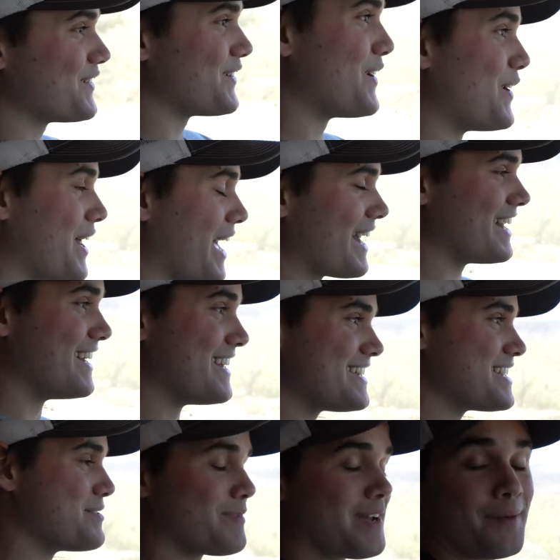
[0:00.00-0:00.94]
the road. I didn't
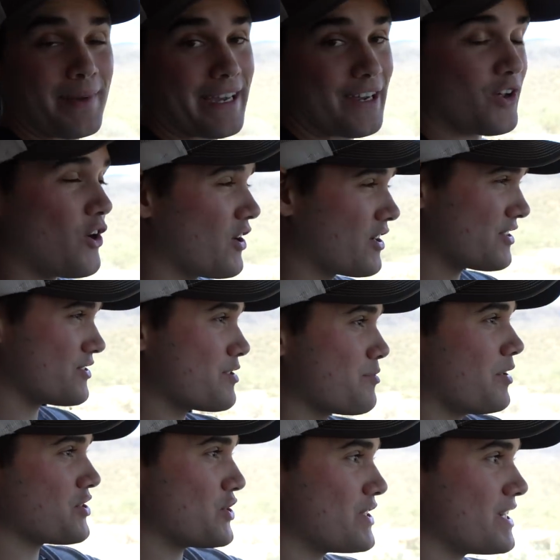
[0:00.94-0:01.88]
see him coming at all because there's
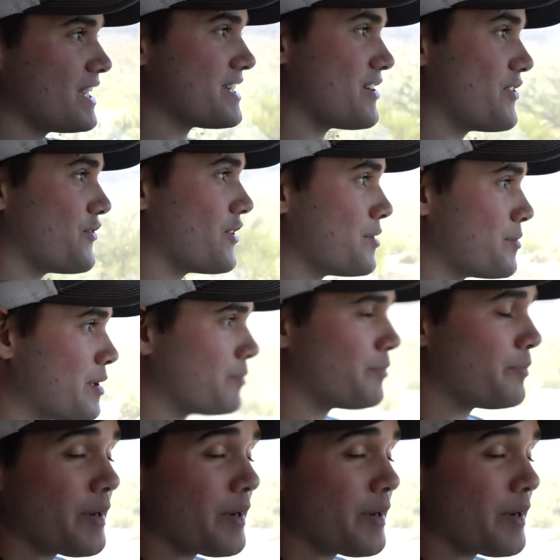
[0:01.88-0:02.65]
a bunch of dust in front of me.